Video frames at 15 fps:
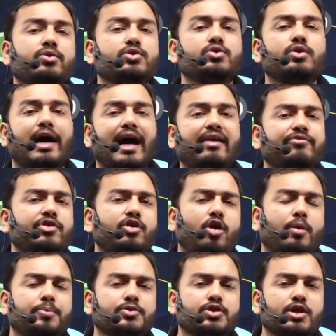you have the
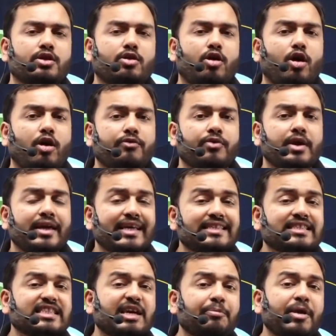option of
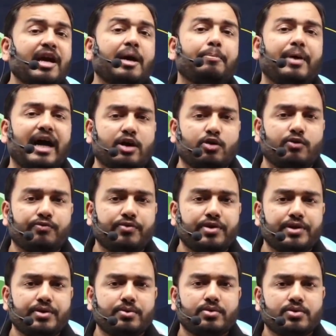skipping a part of video.